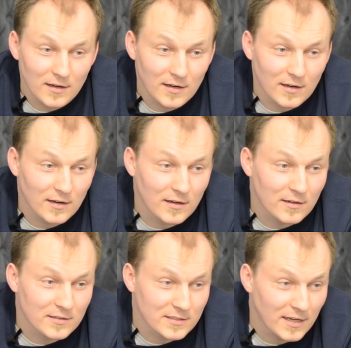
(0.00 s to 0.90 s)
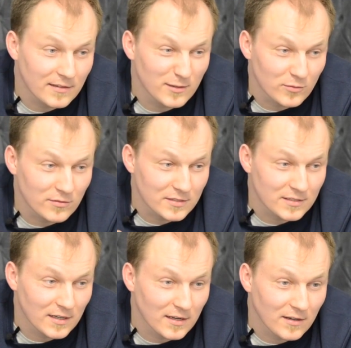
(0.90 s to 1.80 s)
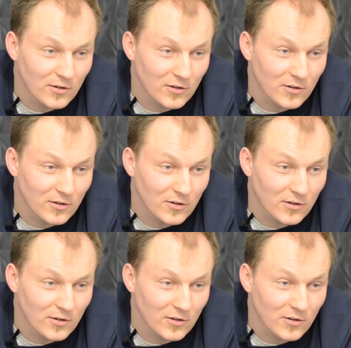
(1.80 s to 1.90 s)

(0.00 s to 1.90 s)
Uh, Satan was uh,